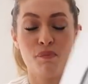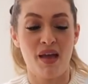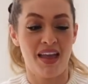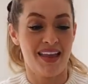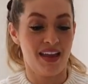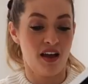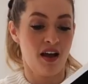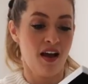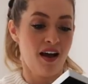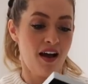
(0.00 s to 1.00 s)
for
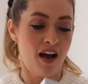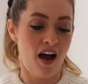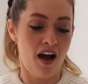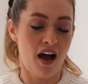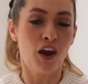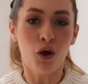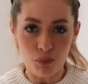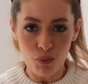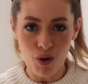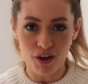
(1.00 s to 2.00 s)
me, a lot
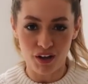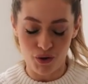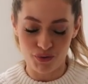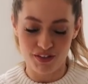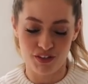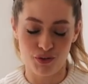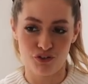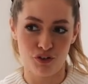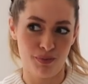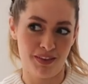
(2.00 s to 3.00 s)
more work goes into
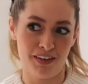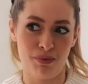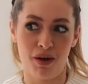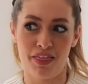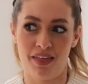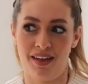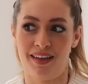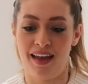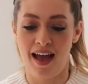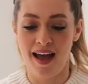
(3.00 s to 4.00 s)
YouTube than you might
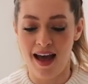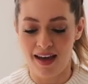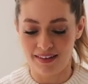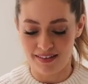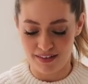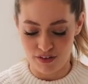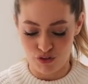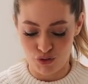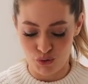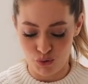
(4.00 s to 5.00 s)
think, and
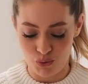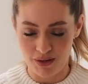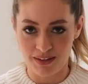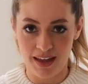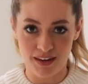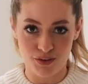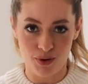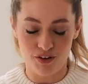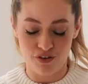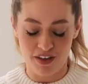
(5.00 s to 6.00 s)
to get to
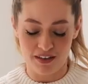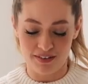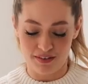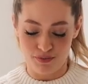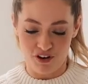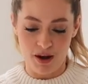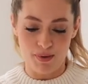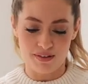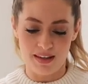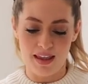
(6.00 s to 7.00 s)
one hundred thousand
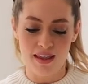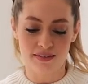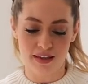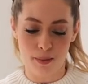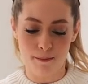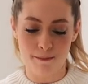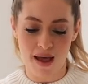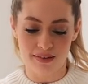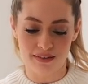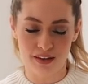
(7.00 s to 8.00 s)
subscribers is a
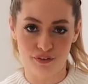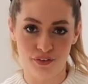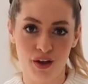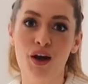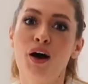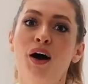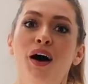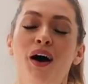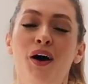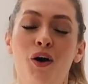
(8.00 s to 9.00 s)
massive
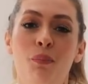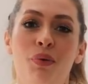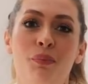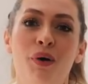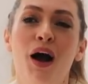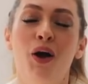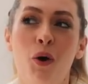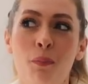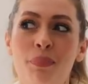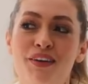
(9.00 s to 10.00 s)

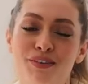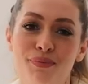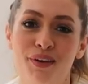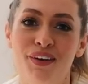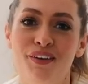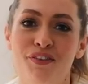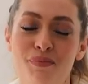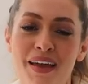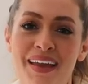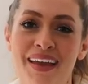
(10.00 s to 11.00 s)
accomplishment for
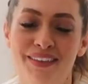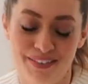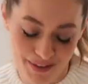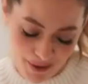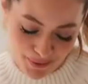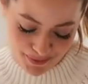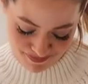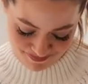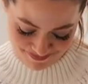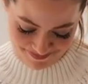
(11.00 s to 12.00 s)
me, so